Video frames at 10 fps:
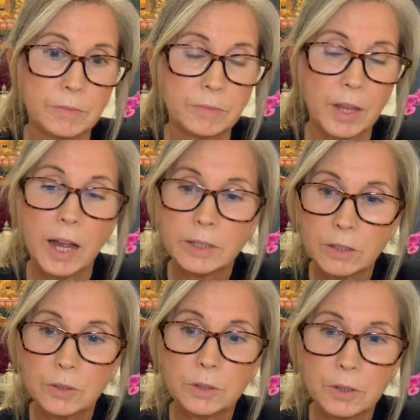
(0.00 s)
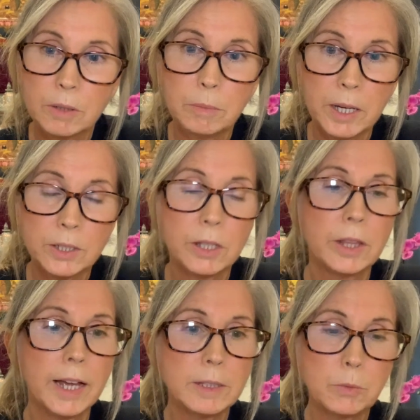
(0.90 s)
That's true compassion.
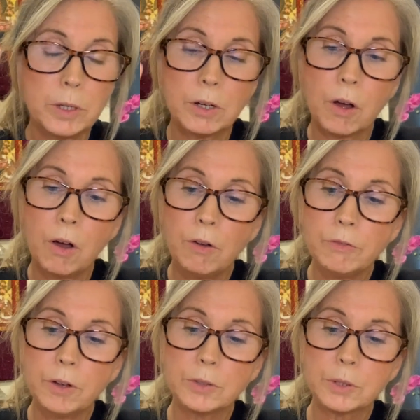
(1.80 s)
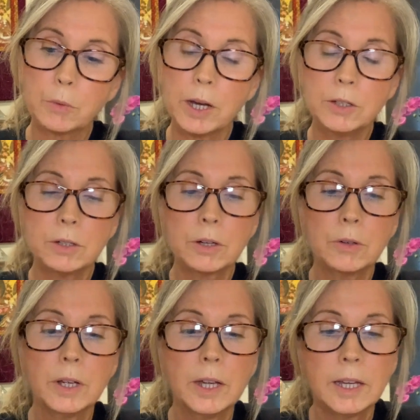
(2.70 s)
That's when it all falls away and you go,
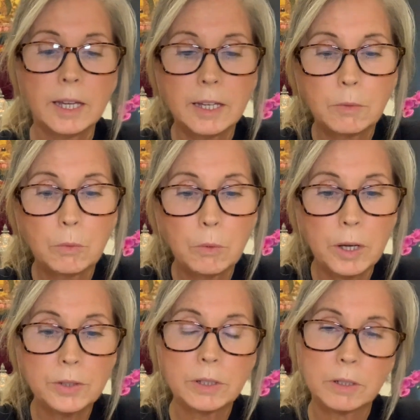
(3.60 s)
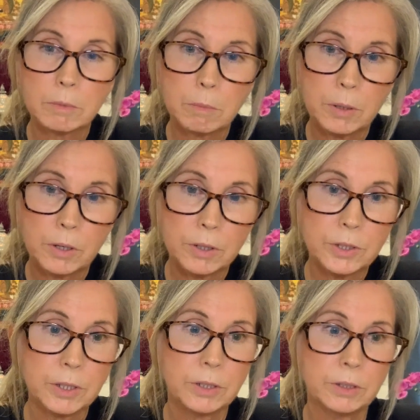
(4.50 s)
it wasn't
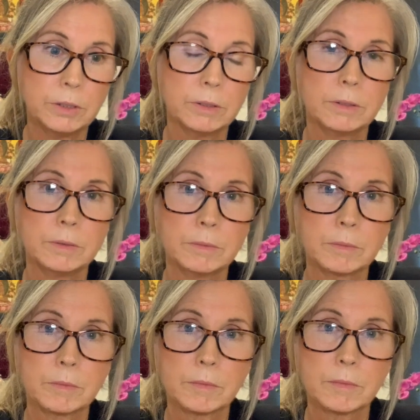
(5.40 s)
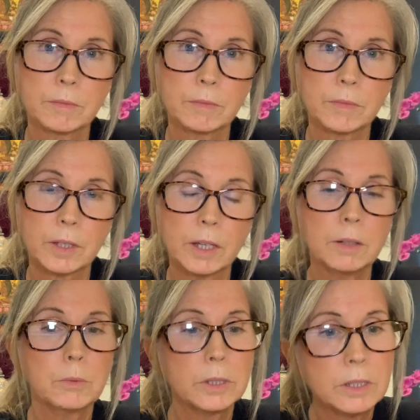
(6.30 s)
personal. It
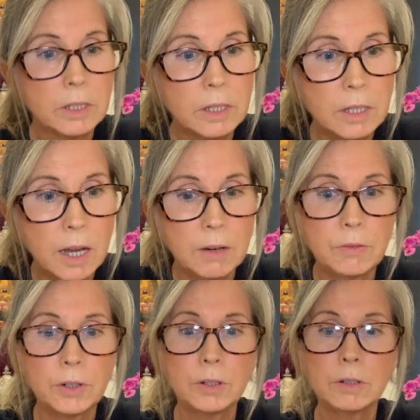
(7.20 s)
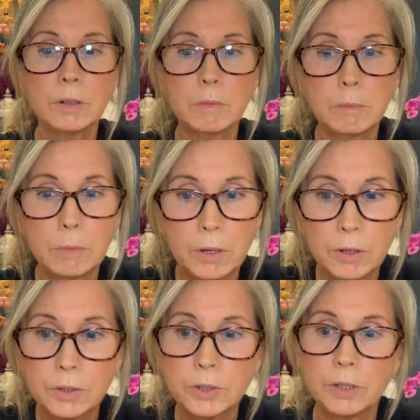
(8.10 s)
was never
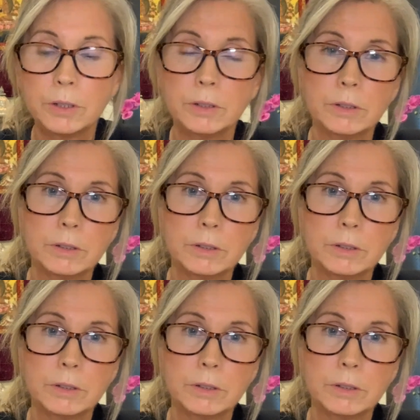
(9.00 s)
personal.